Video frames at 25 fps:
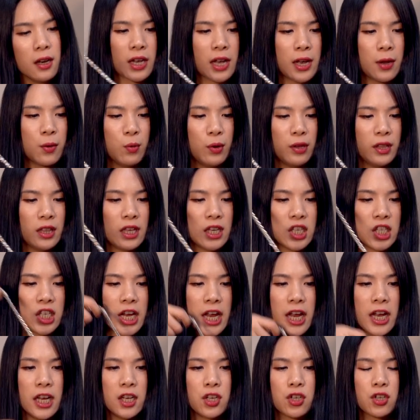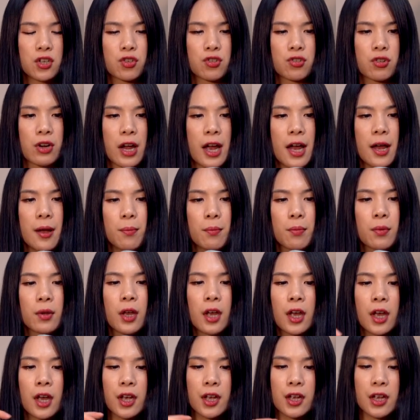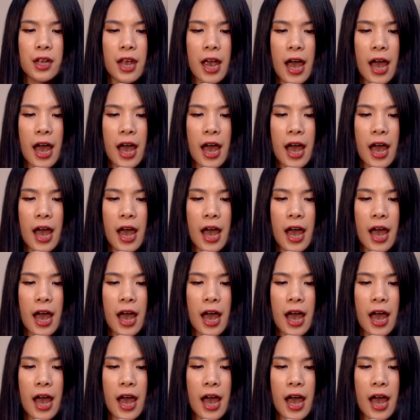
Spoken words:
And with the chain strap, you